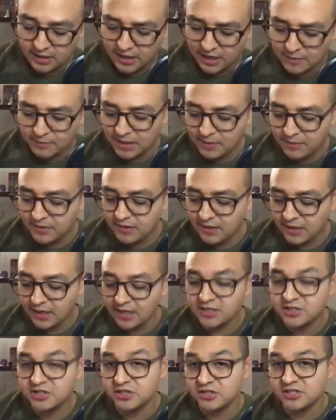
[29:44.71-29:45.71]
And maybe the
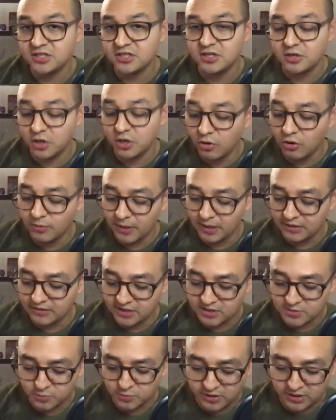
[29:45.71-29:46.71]
agent didn't know about
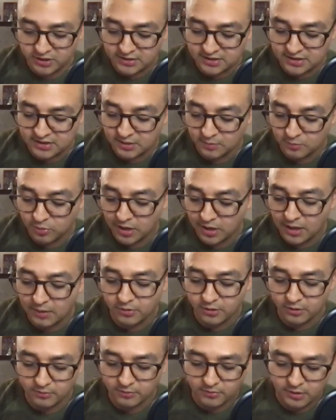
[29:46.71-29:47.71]
this pre-existing
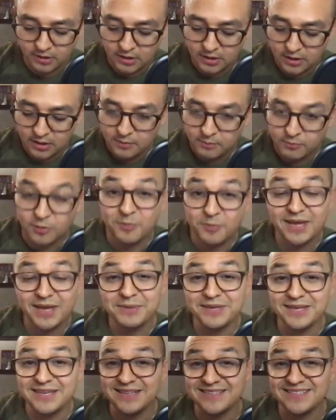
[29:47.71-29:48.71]
problem, but
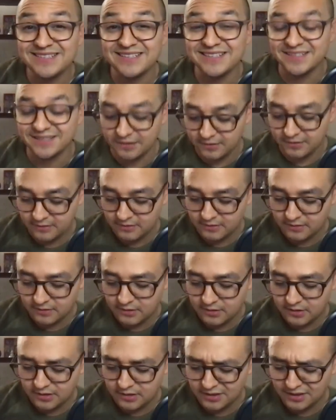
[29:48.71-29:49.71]
maybe he did.
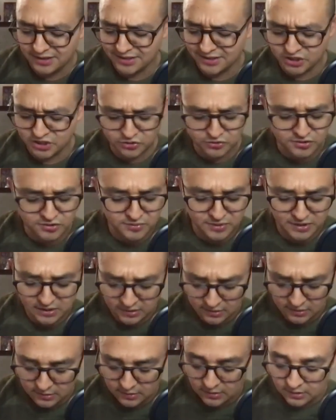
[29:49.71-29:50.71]
Excuse
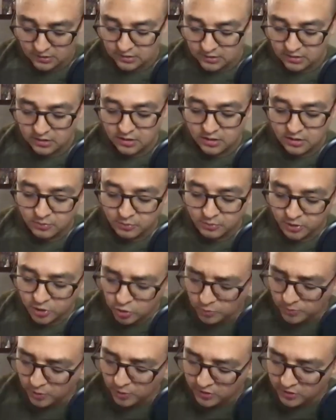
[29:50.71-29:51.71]
me? But
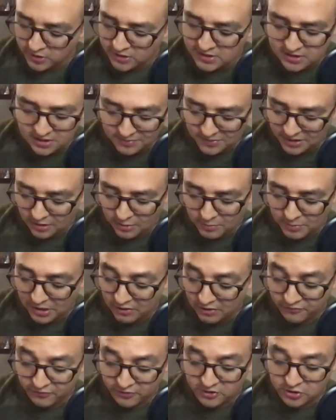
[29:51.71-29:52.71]
you blurted something
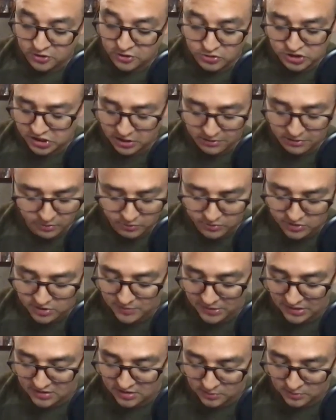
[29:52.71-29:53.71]
about fiduciary
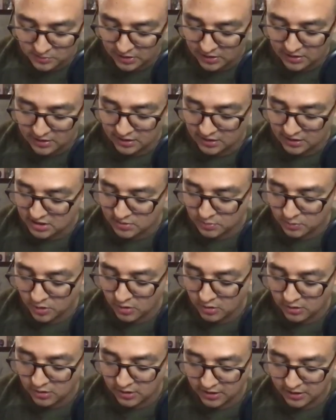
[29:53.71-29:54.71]
responsibility in
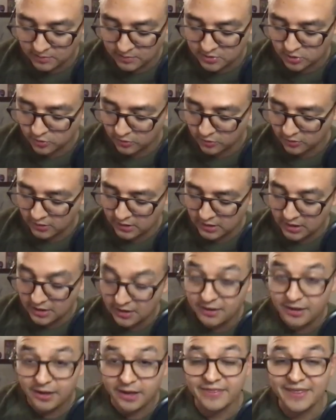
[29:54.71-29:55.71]
small claims court,
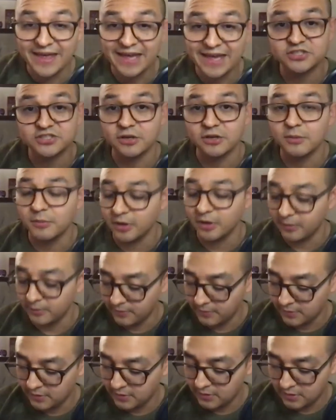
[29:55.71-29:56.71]
and that shut him
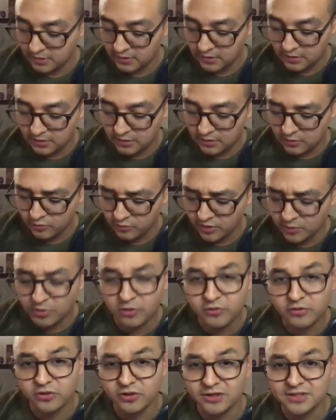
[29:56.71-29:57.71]
up. We
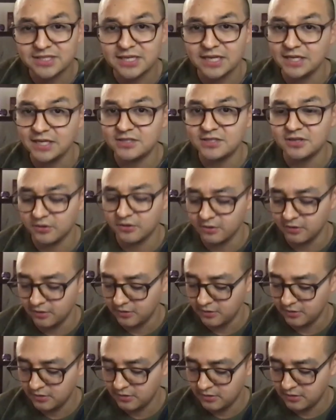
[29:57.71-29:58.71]
both looked at each
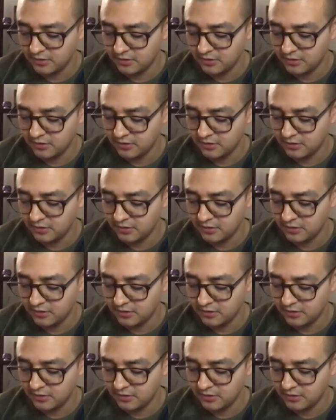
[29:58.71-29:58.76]
other.